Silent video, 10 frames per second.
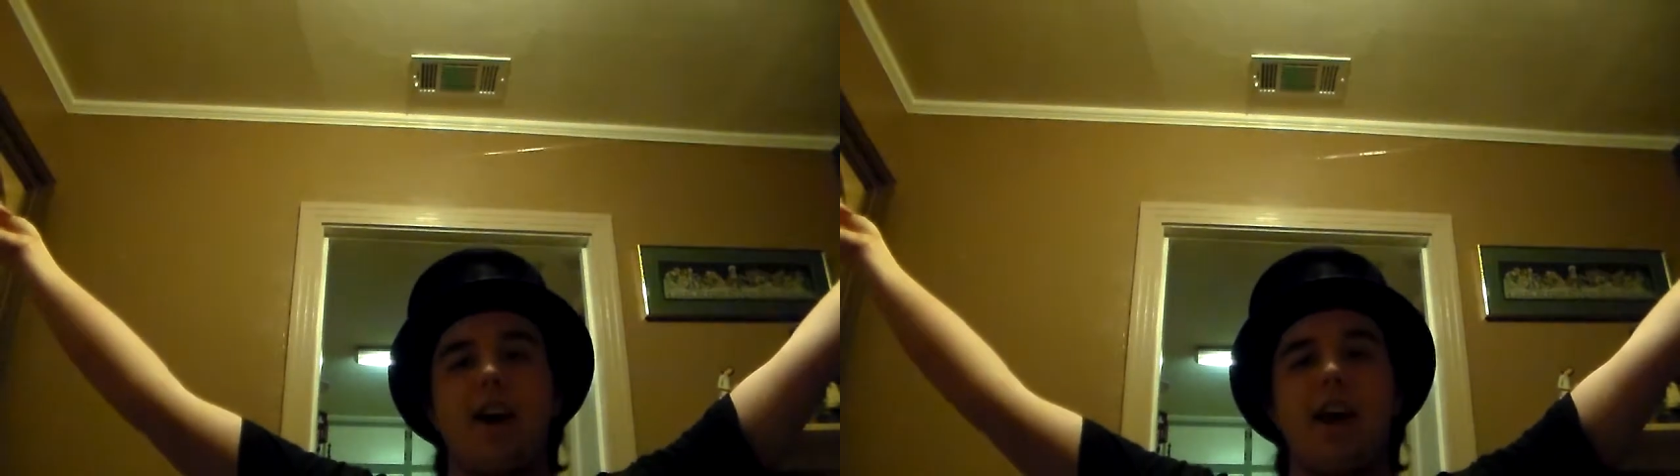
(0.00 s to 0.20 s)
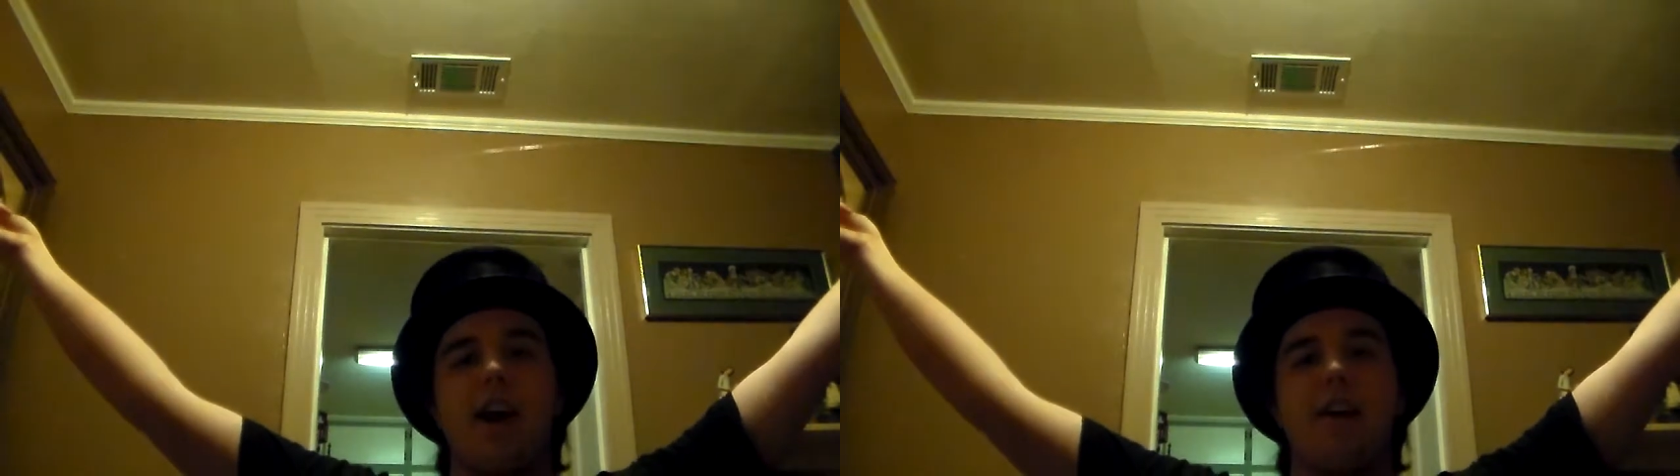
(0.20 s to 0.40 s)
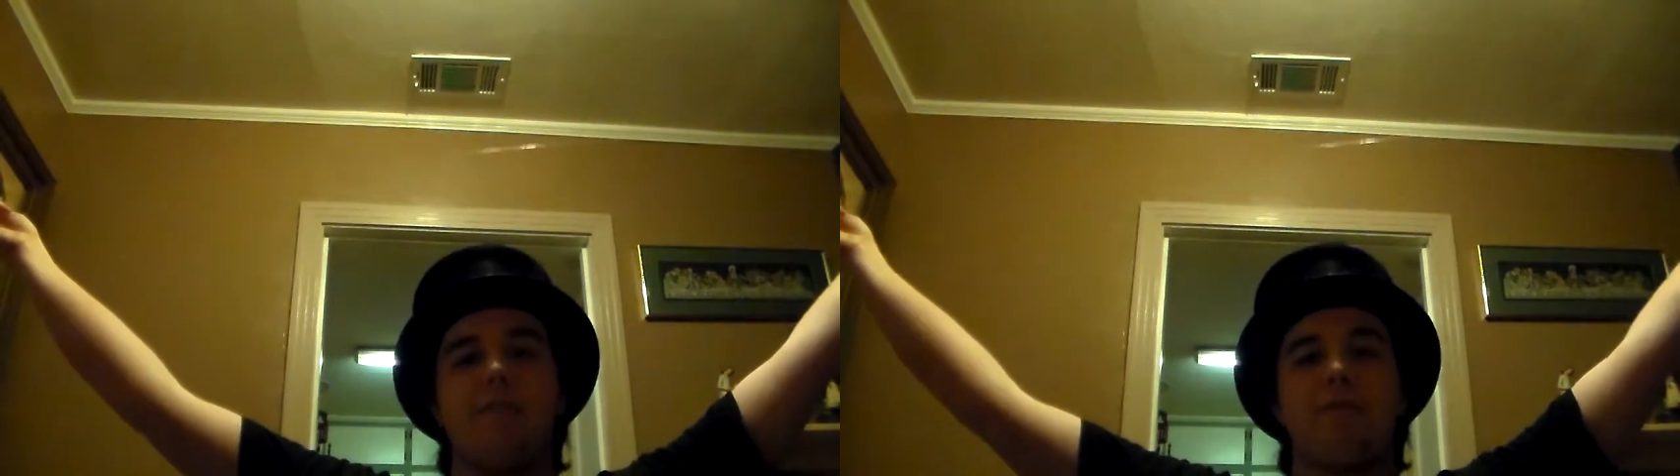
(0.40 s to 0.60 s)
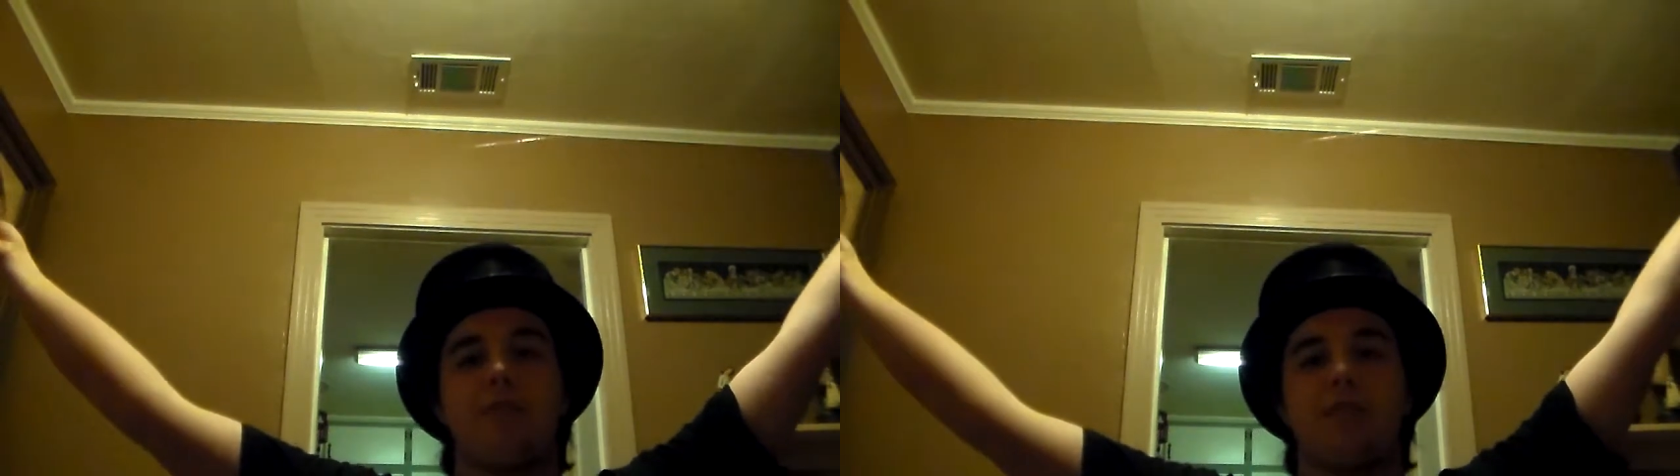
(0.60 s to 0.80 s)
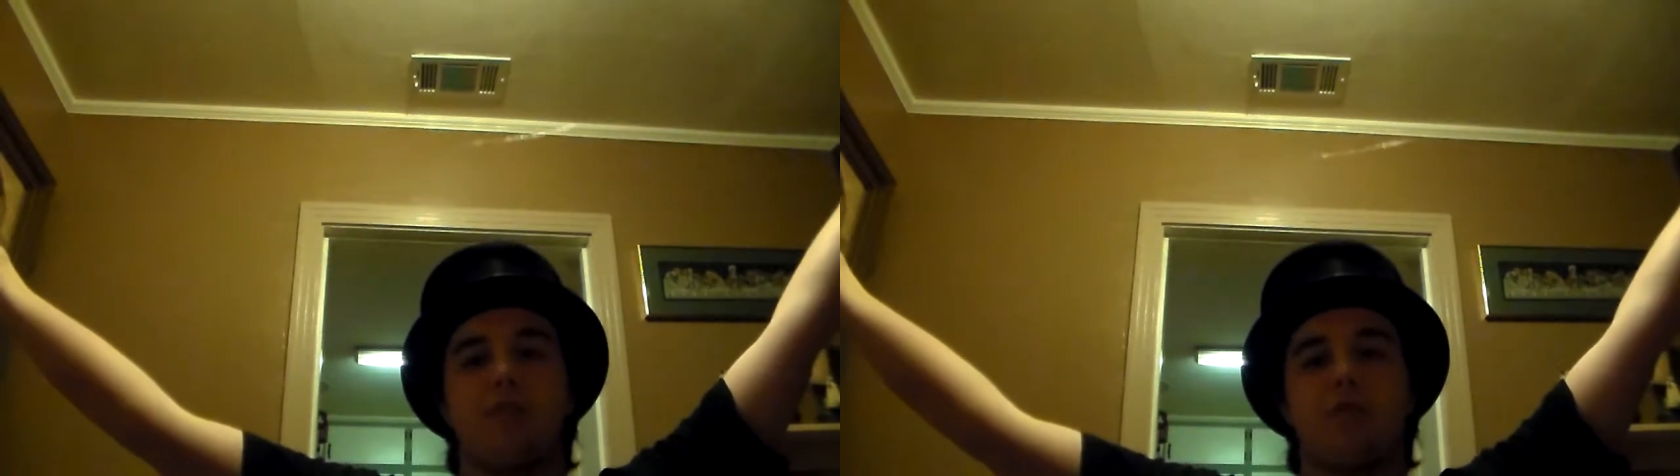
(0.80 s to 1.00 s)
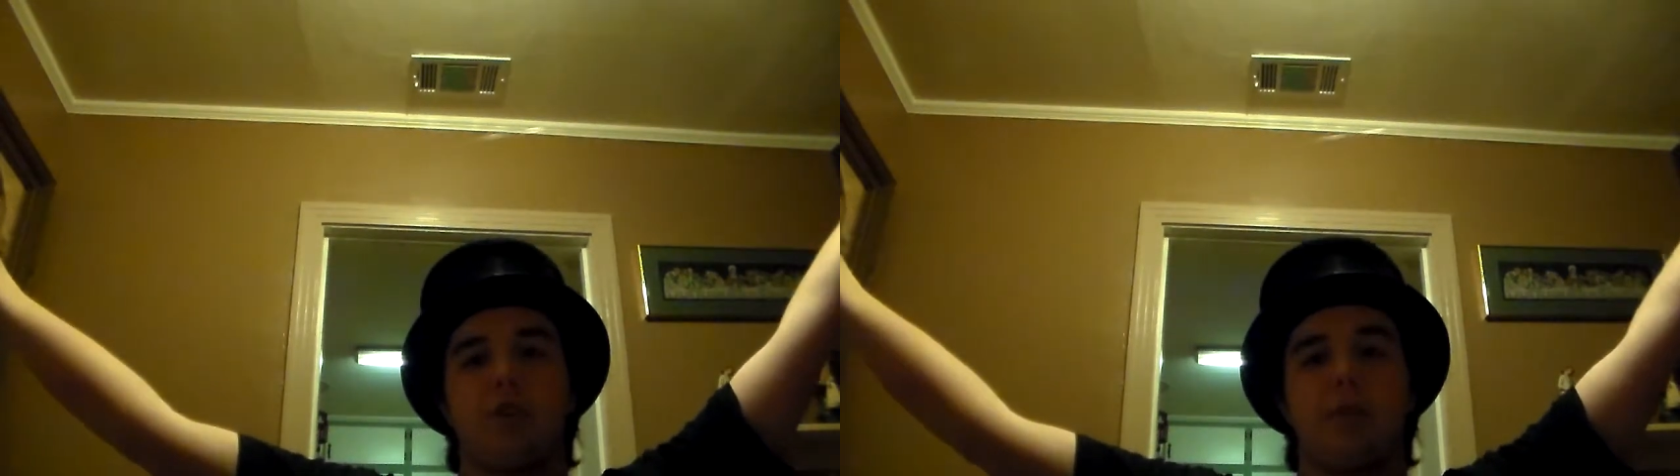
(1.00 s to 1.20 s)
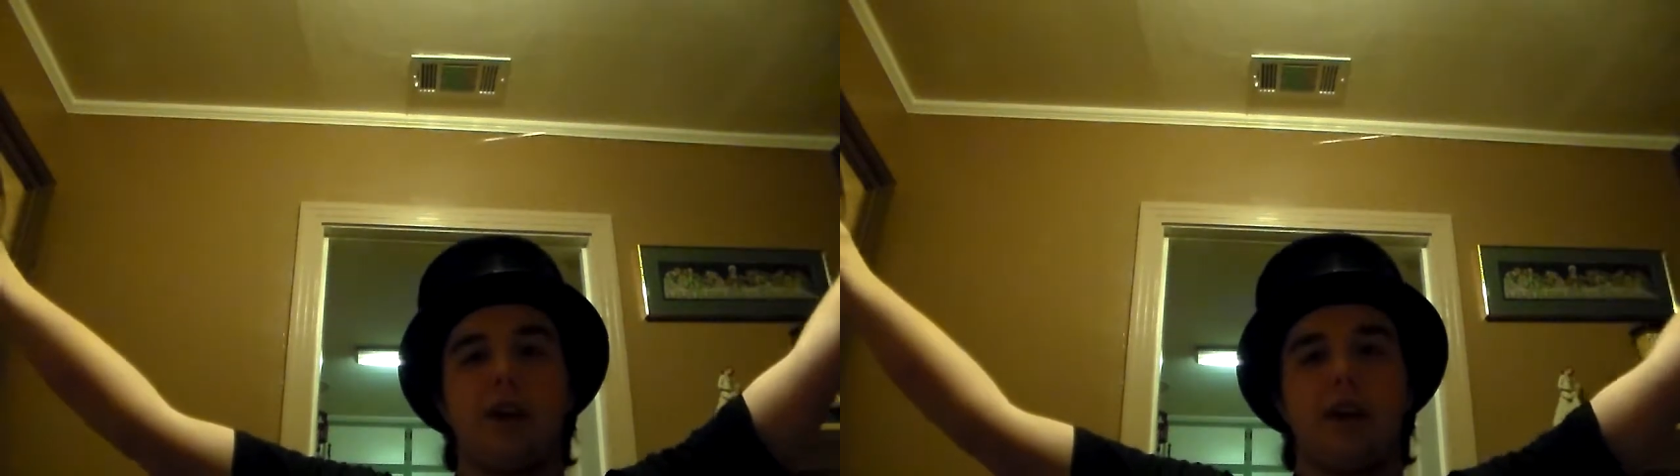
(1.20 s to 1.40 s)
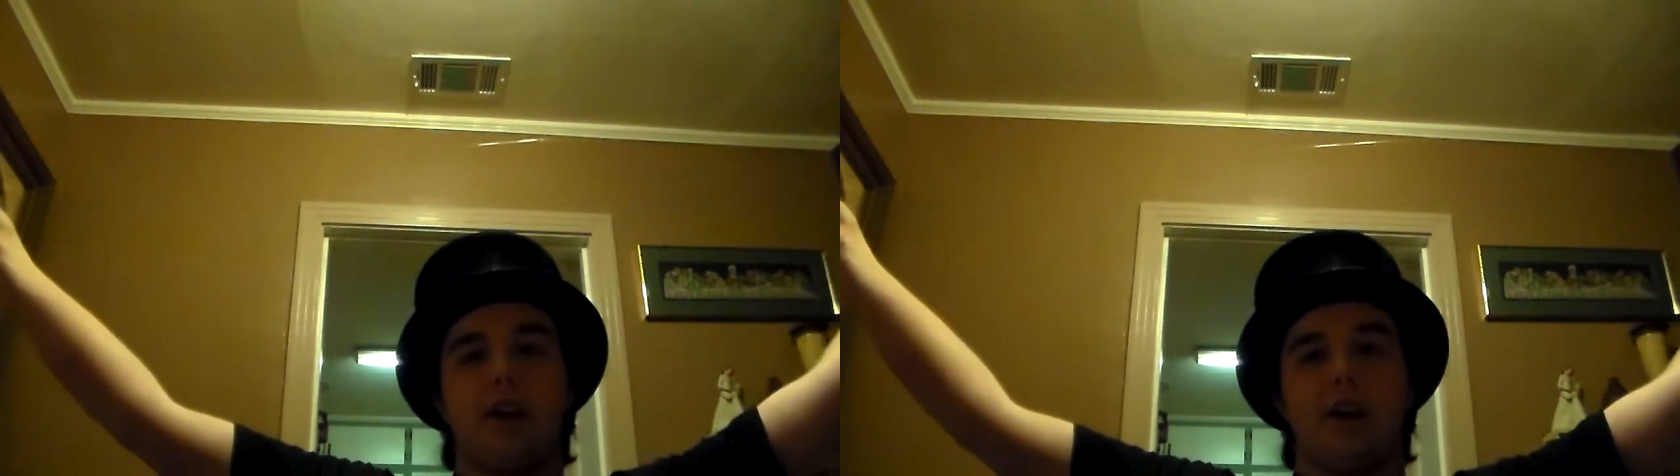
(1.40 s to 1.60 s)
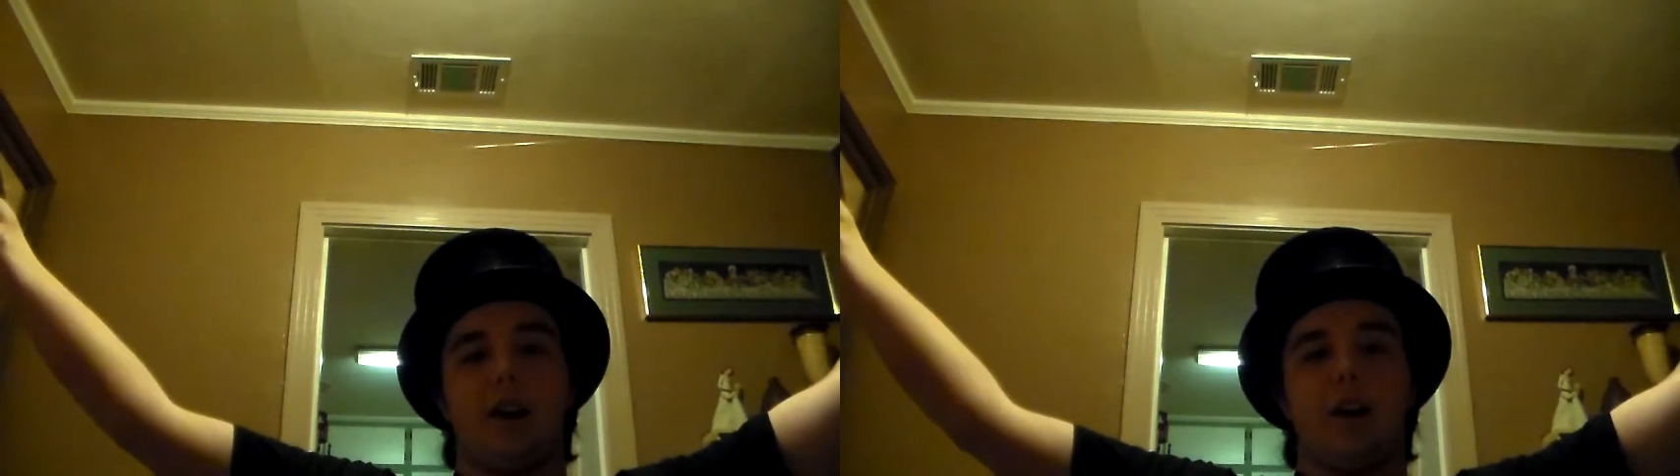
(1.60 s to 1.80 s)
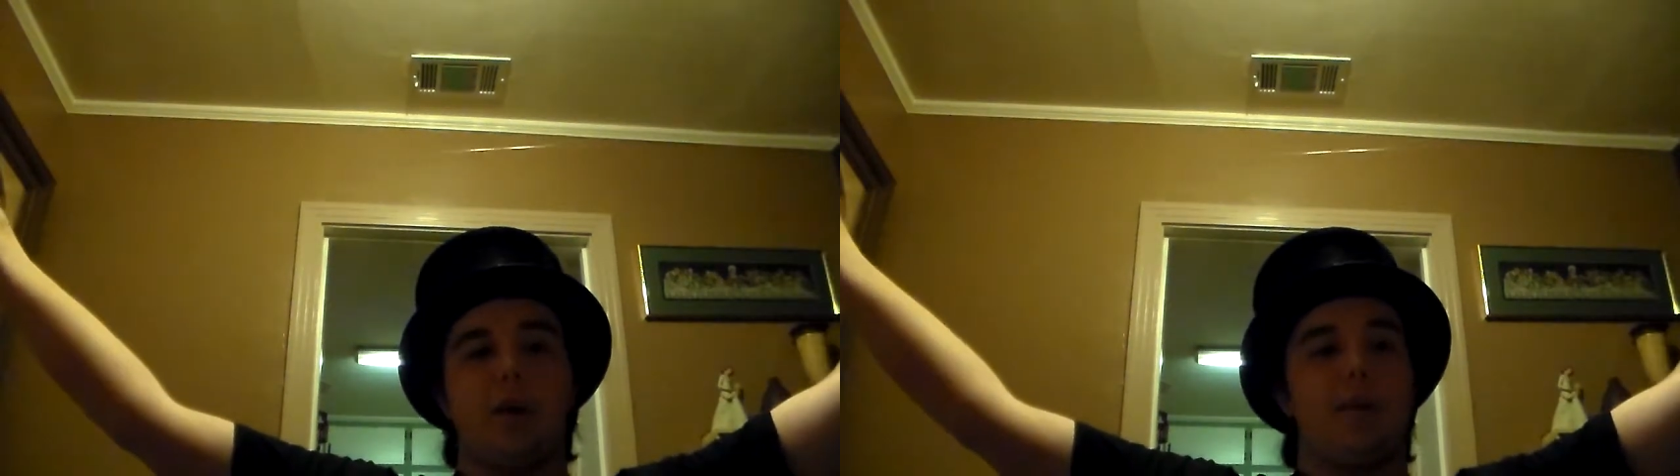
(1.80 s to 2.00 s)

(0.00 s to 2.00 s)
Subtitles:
I have this string right here,